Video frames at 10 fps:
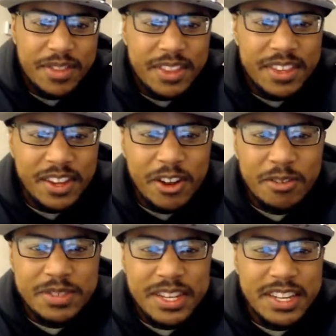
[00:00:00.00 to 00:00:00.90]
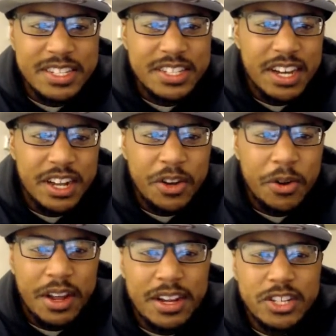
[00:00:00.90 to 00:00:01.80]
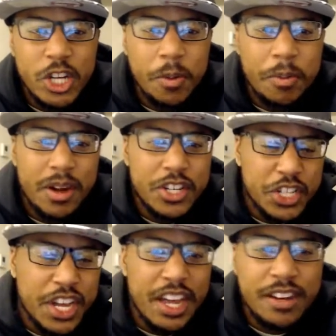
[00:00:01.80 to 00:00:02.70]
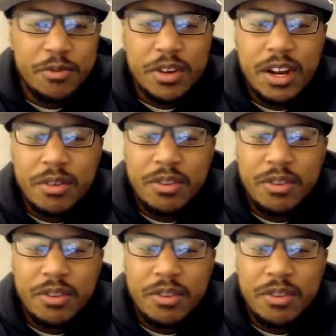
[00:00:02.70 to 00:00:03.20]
You know I'm saying? So y'all can go ahead and jump in my chat and whatever.